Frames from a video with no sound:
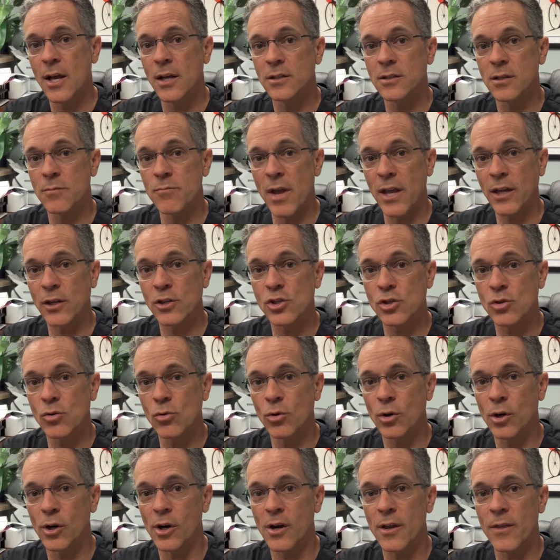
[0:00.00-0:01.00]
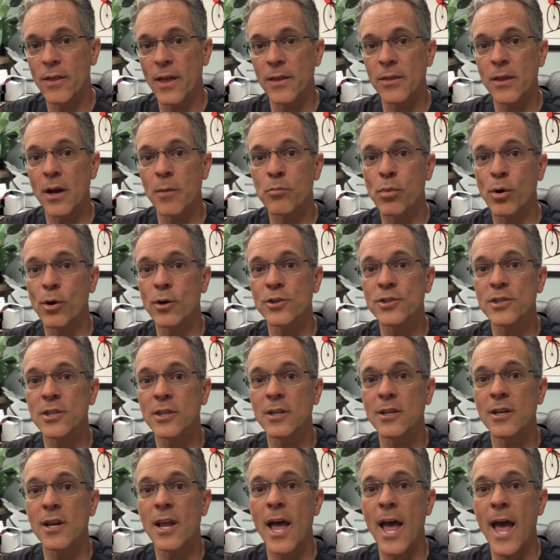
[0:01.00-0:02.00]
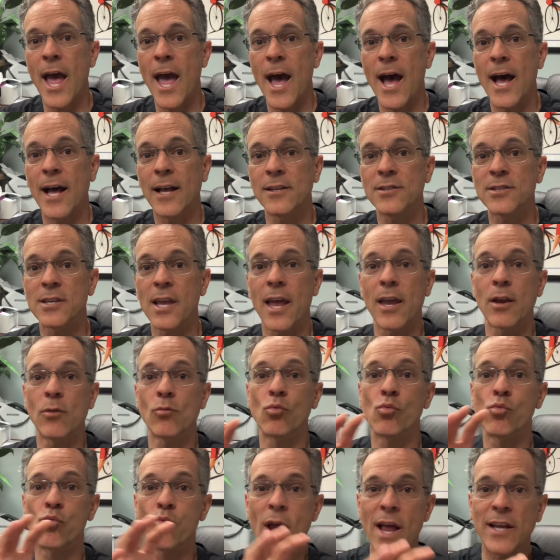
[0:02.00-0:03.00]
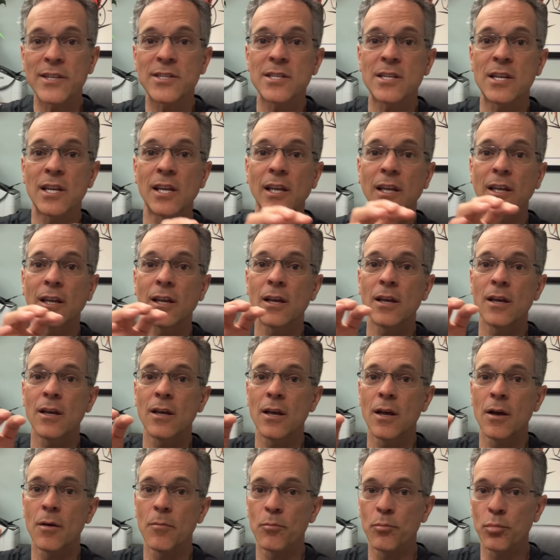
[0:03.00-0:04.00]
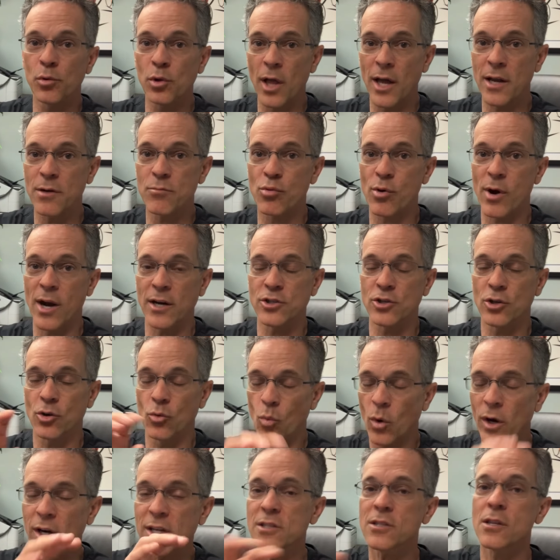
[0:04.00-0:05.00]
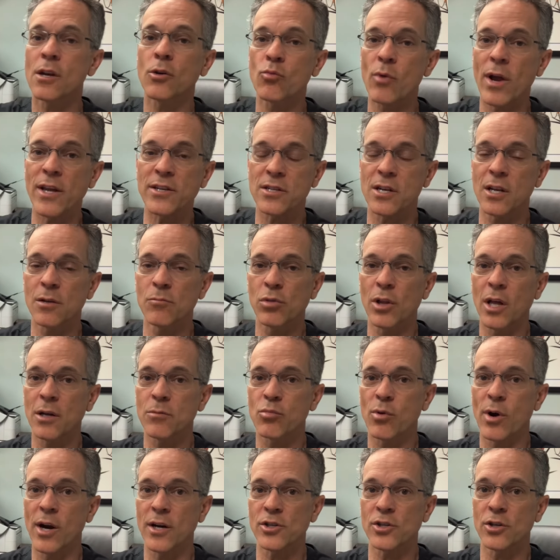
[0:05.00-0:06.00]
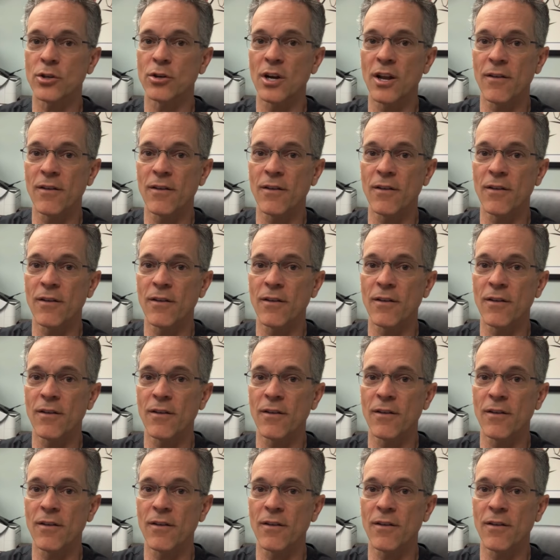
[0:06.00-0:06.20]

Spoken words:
to make sure that a person has a resting blood pressure. What is their resting blood pressure?